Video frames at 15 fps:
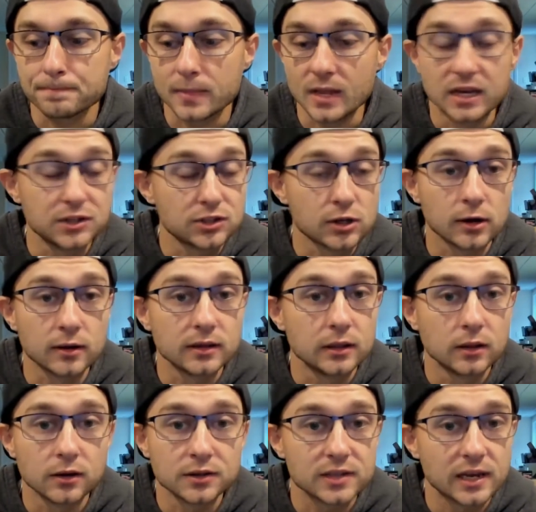he certainly
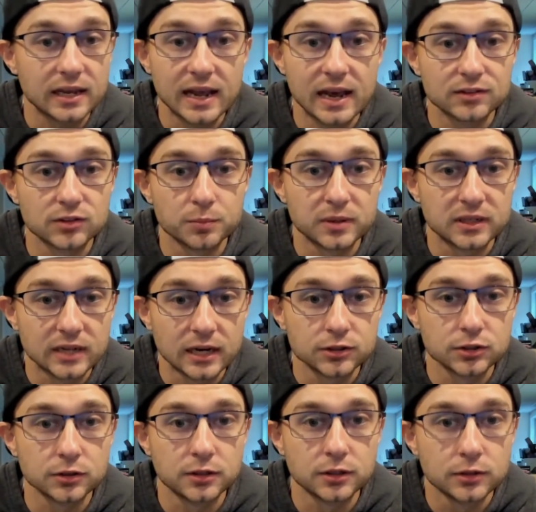looks like he has the
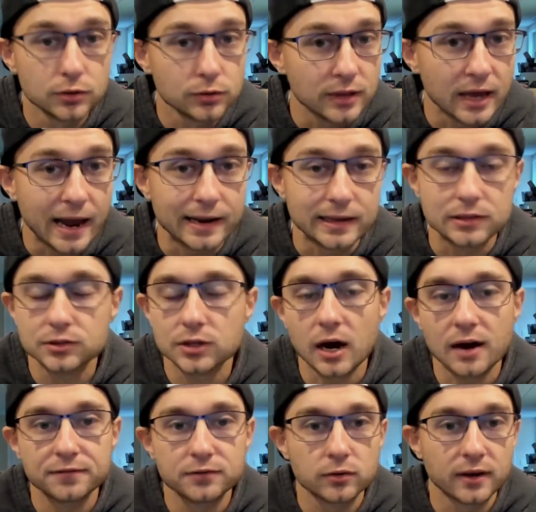potential to do that. He's
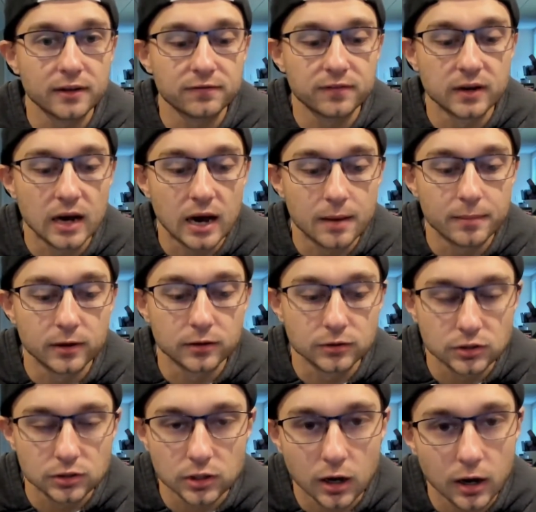off to a phenomenal
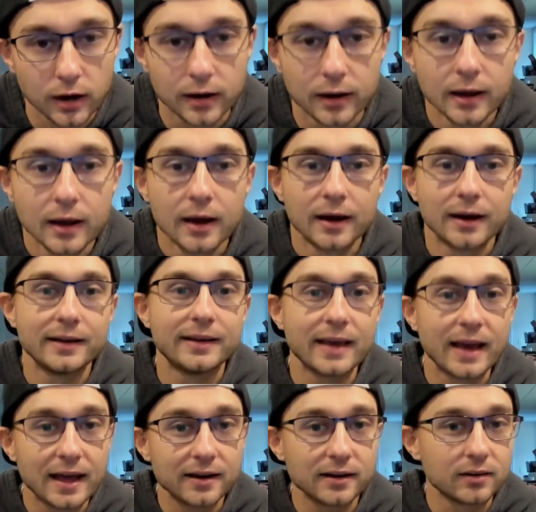start.
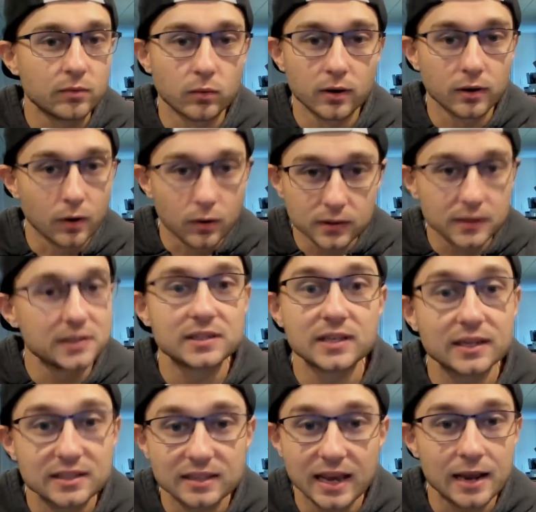Again, we're only
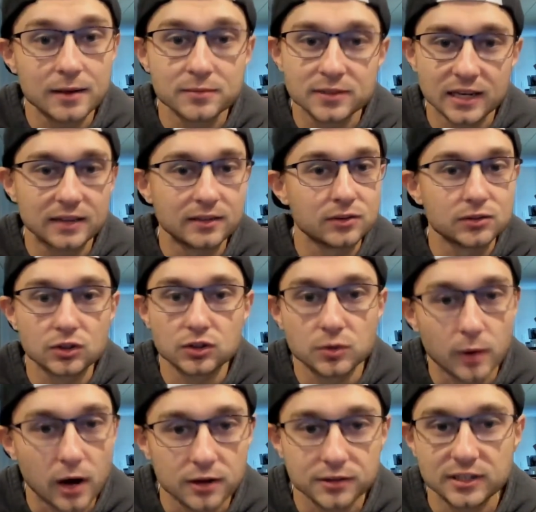6 games in. There's a
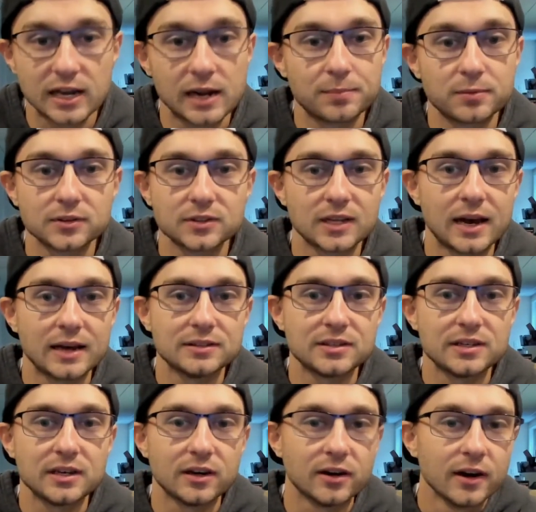small sample size
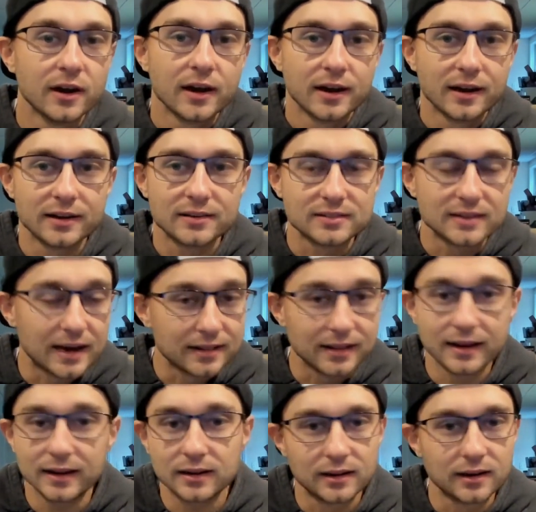here. It's not
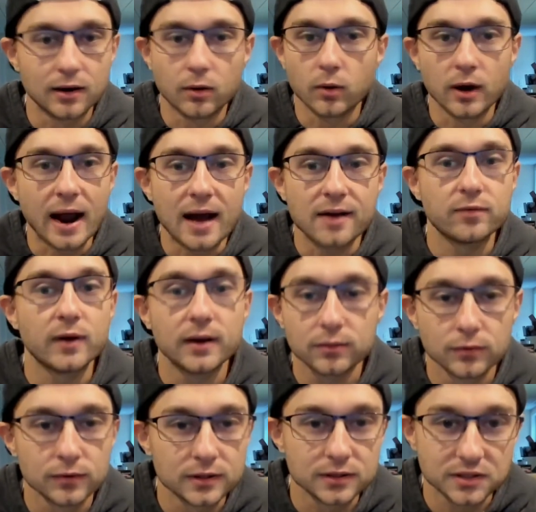like, you know, we're halfway
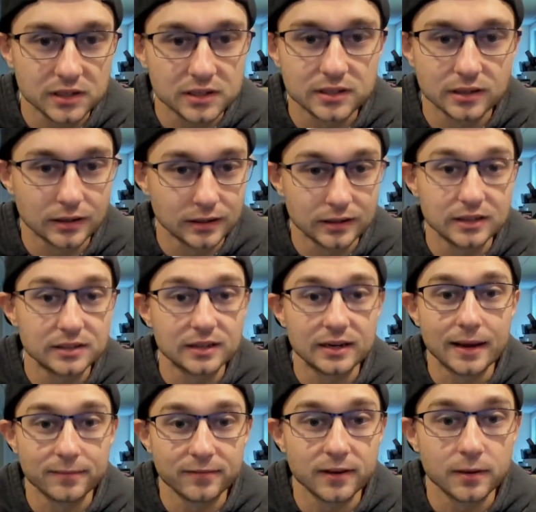through the season and he's an
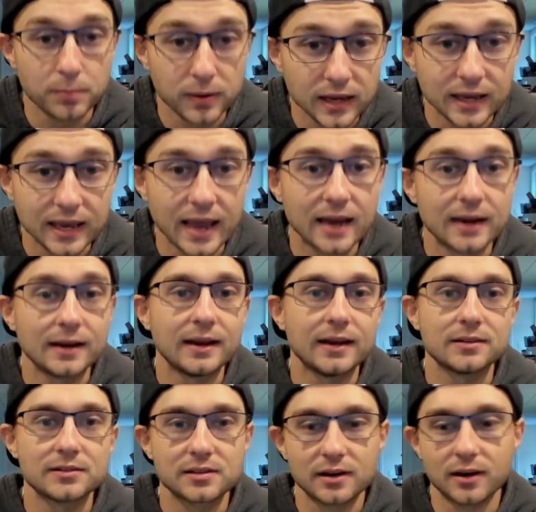MVP
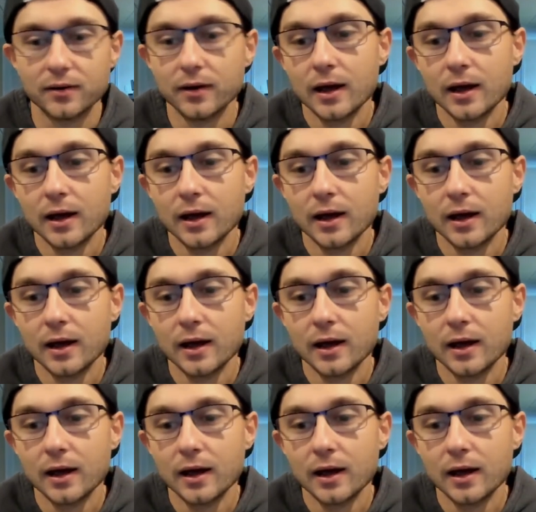candidate. So